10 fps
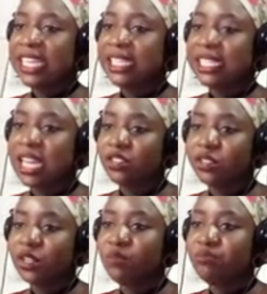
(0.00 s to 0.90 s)

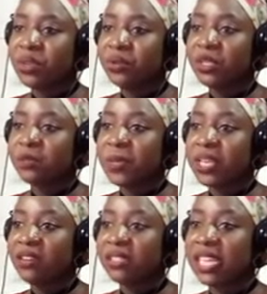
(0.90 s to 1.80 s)
International Bureaus
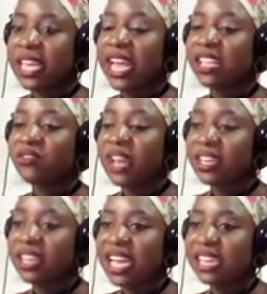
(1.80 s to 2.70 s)
PLC has
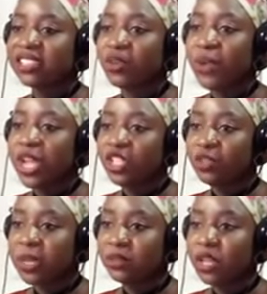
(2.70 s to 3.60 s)
finalized
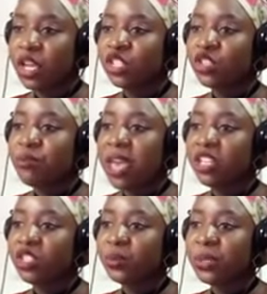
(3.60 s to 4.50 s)
arrangement to
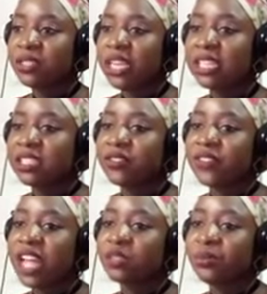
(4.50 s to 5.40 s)
merge with
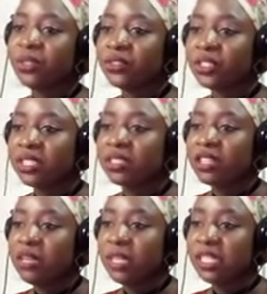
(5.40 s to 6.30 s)
Interfact Beverages
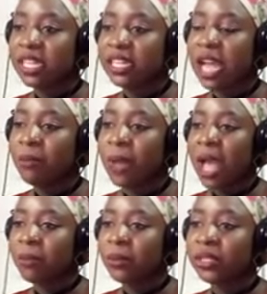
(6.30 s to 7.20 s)
Limited and
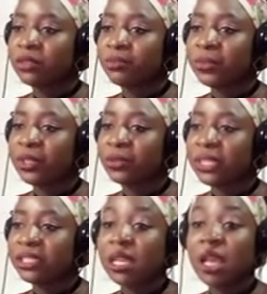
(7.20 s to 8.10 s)
Powered
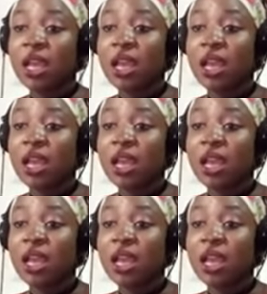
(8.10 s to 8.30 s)
Breweries